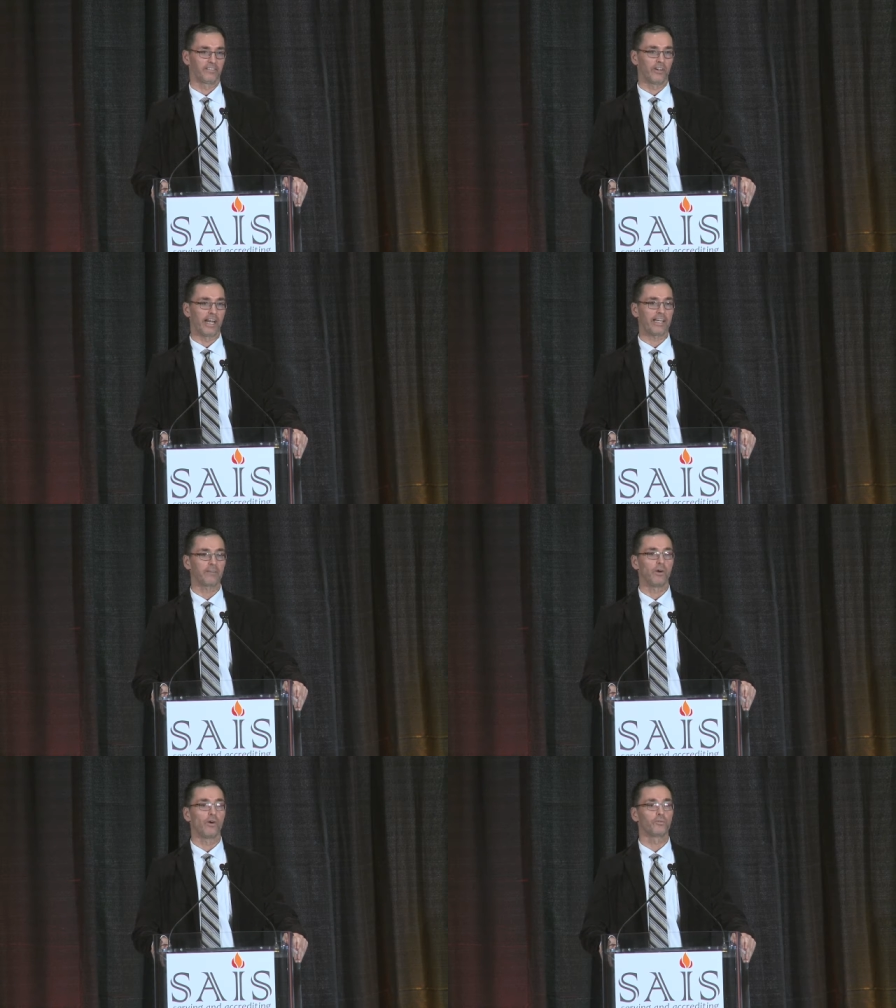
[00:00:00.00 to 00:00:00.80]
when I
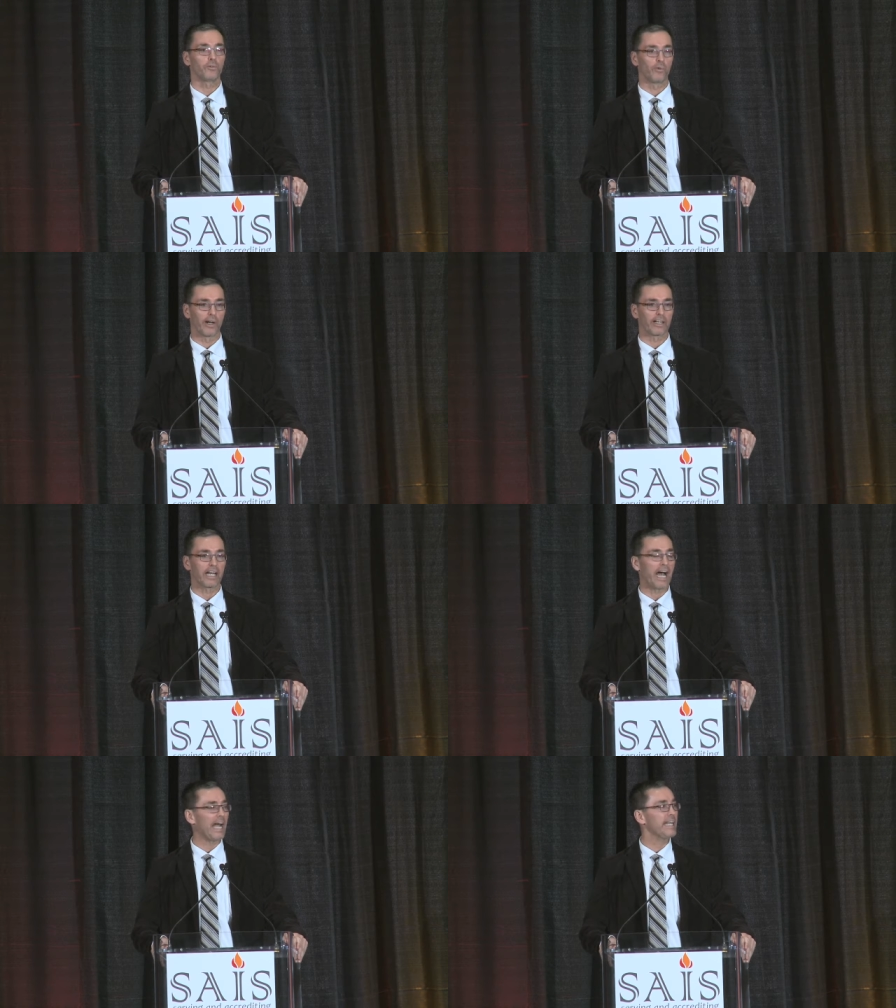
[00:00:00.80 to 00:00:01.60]
come home from work.
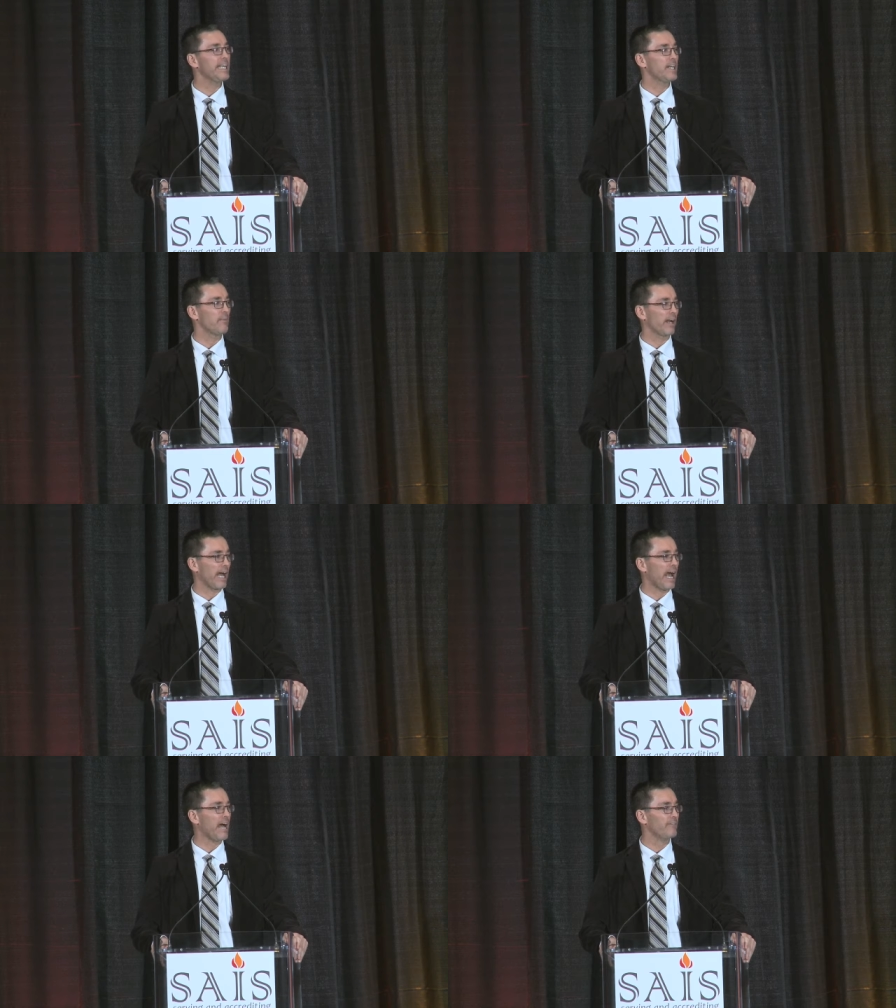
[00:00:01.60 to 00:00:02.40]
I need about a
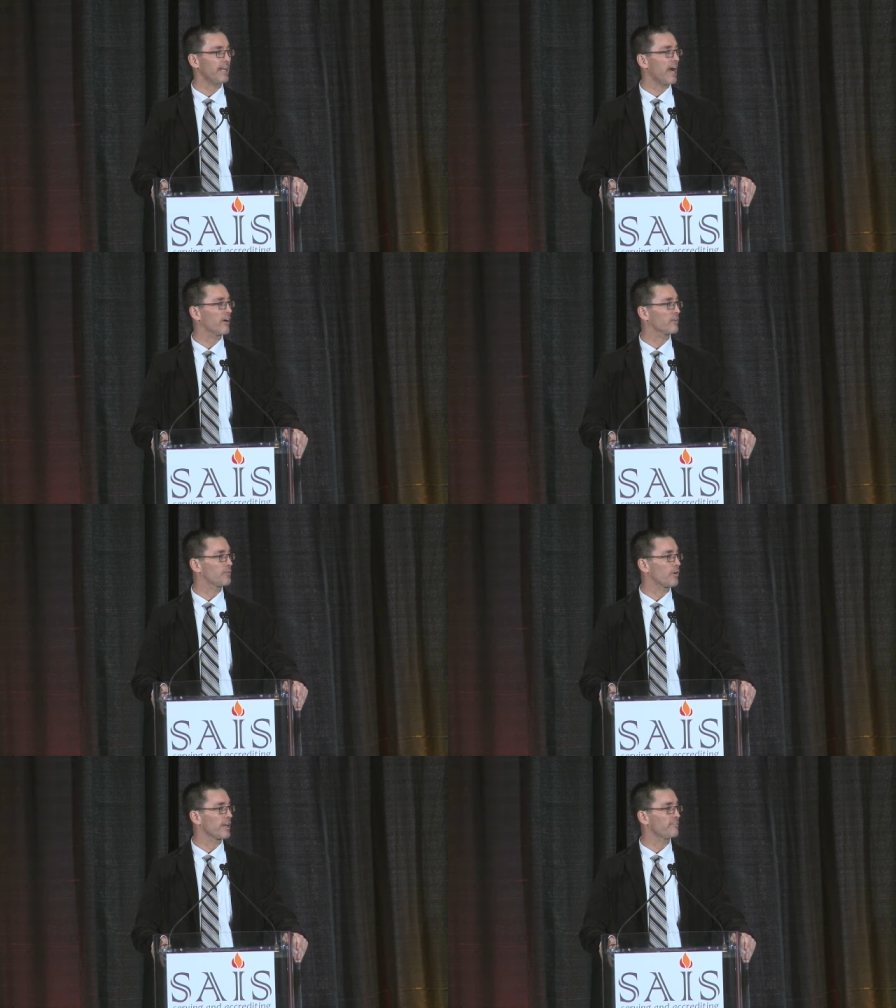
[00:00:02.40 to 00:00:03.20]
half an hour,
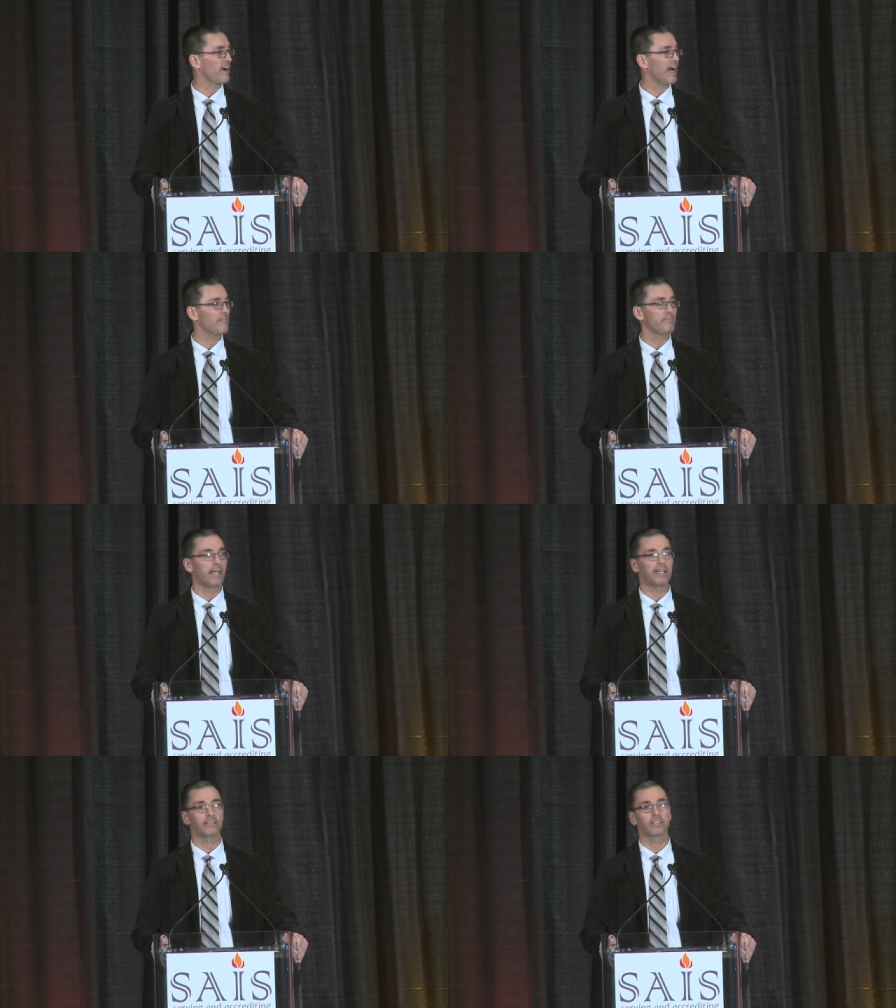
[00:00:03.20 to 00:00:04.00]
45
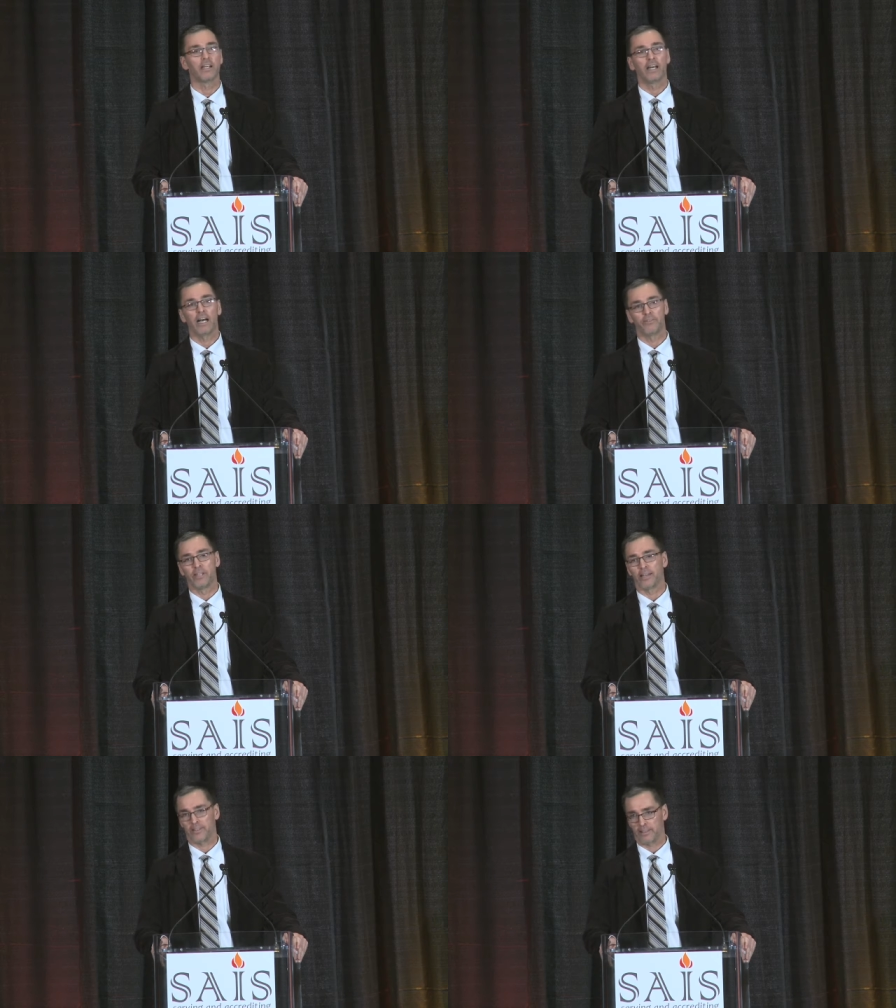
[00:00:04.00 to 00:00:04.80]
minutes of
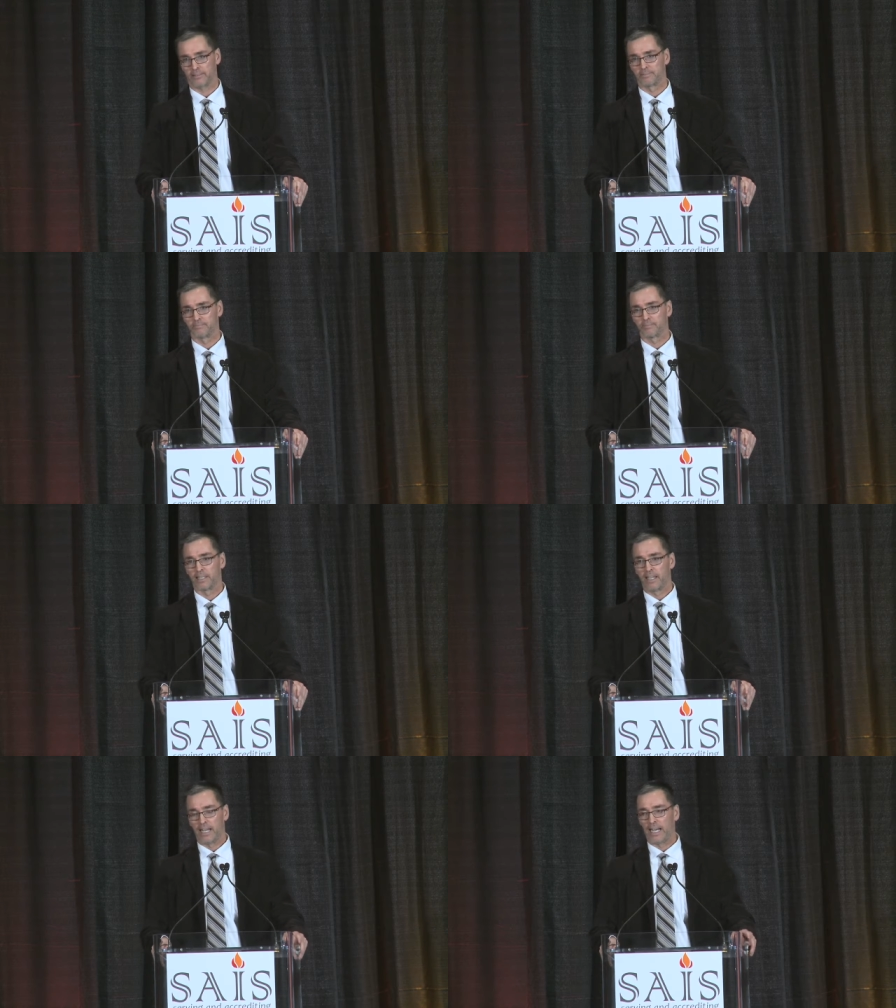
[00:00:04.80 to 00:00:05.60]
nothing.
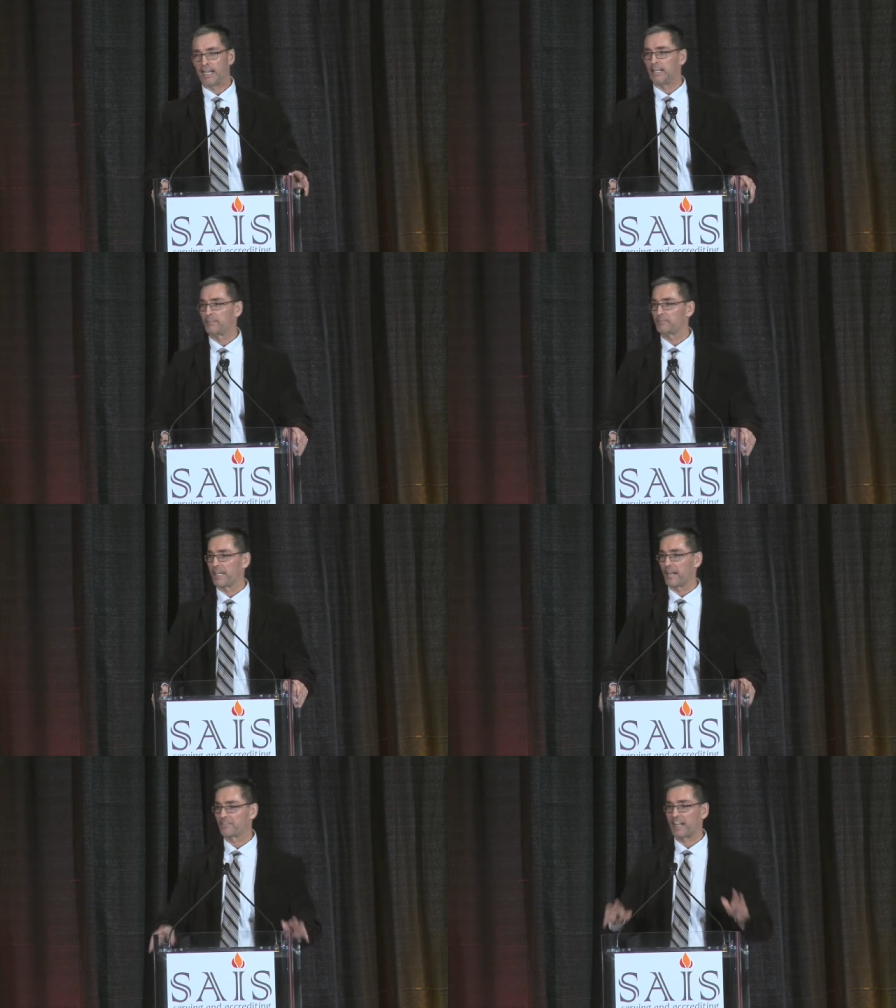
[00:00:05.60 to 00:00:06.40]

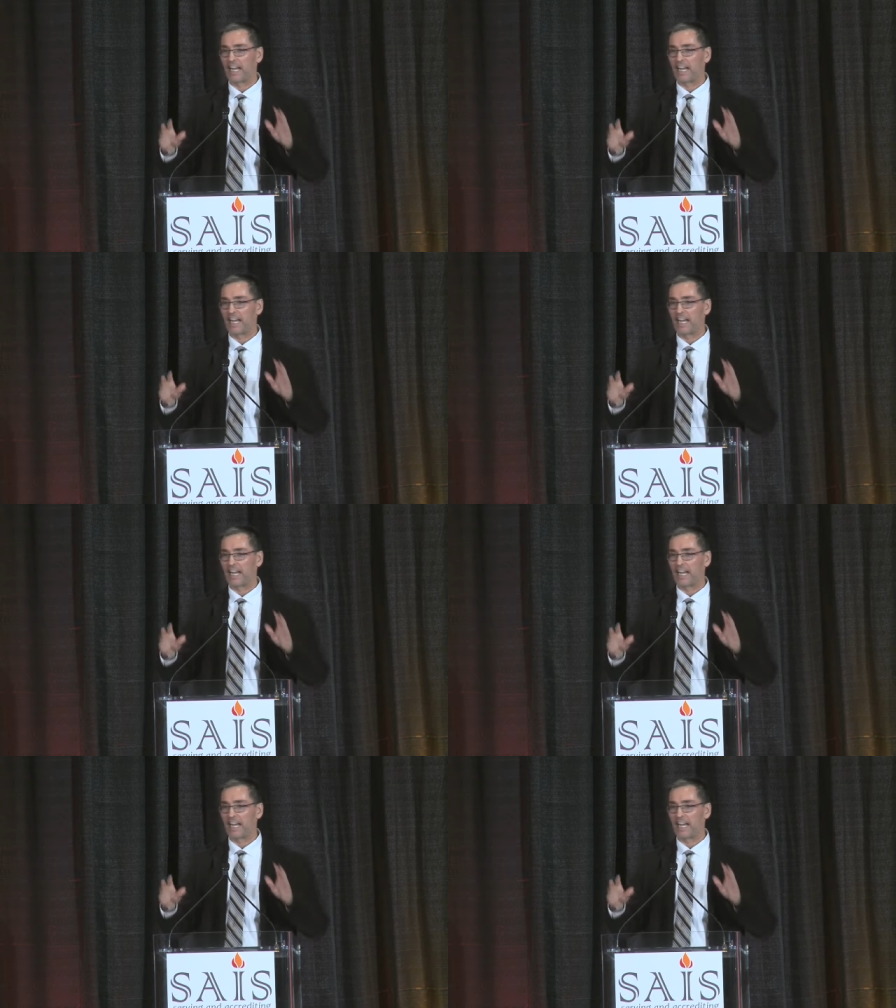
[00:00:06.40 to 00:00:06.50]
And